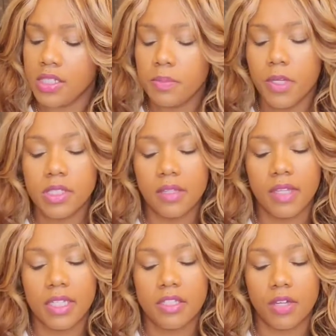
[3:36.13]
This person
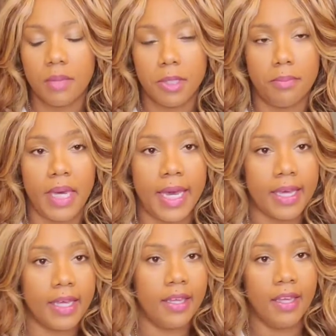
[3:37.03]
thinks they're coming
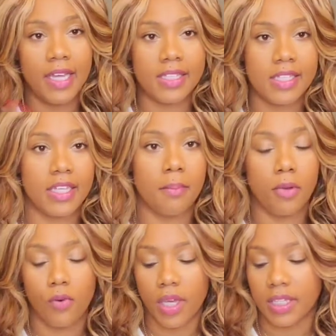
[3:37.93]
back at some point.